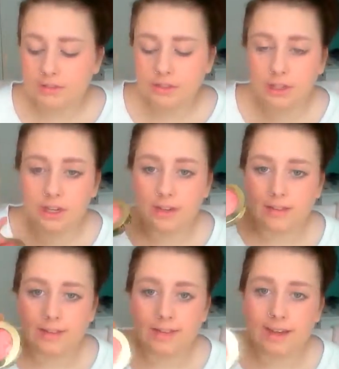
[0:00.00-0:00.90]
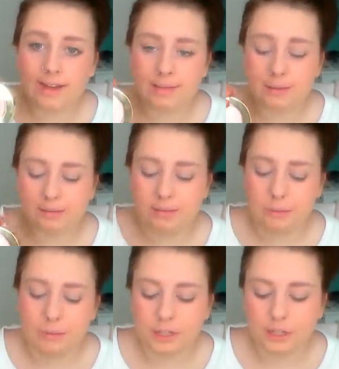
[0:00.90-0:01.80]
So yeah, that is my
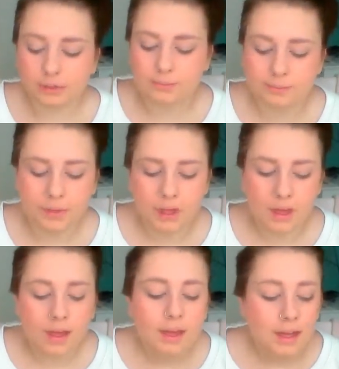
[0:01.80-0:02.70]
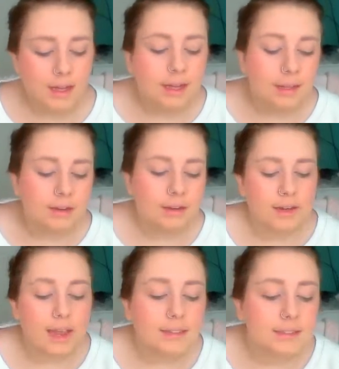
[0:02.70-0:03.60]
favourite blush.
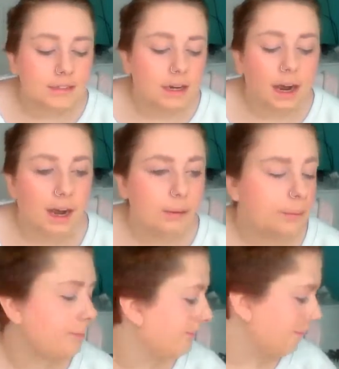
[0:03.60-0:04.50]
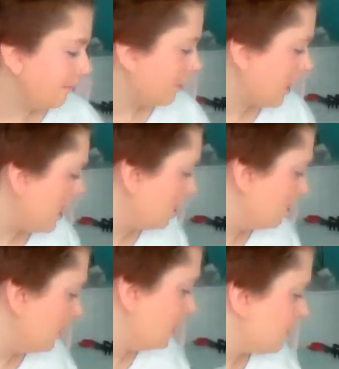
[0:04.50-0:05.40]
Next up, I
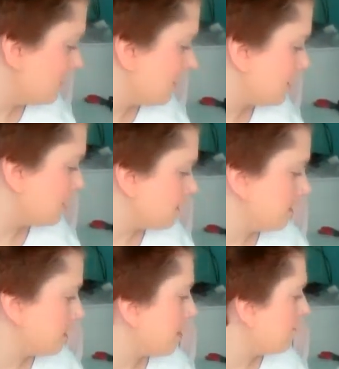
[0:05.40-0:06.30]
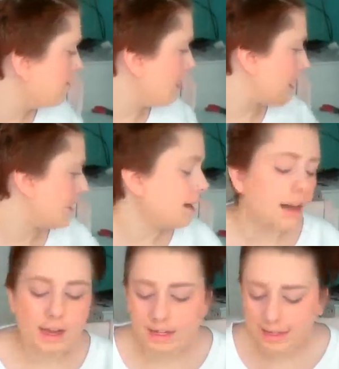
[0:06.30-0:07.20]
will be doing my
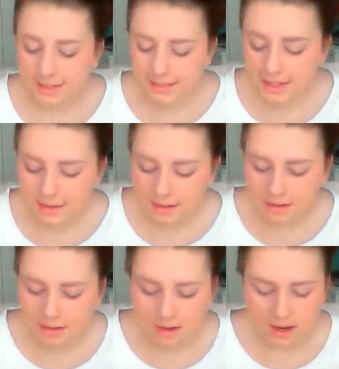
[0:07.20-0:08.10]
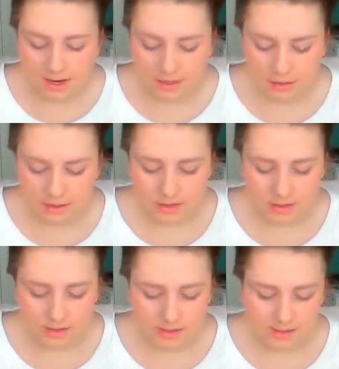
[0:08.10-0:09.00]
highlighting. I
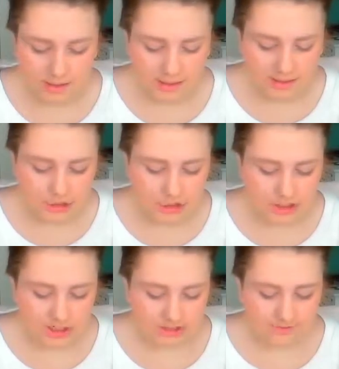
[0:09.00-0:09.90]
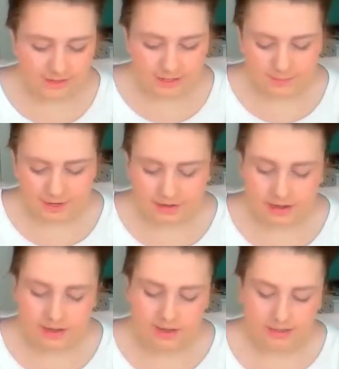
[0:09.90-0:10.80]
use the Chi Chi Face
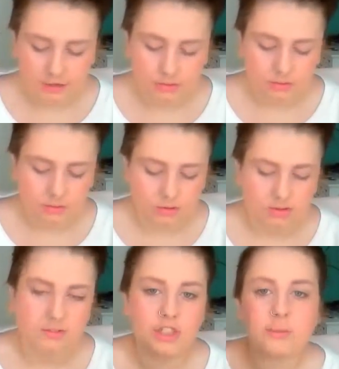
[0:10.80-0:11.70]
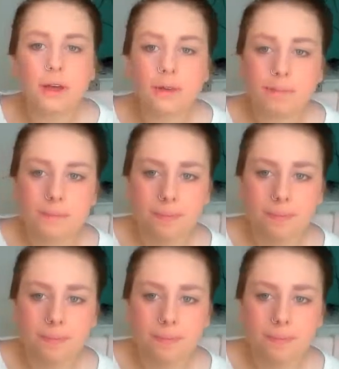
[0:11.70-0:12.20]
Powder Natural Wall of Shimmer.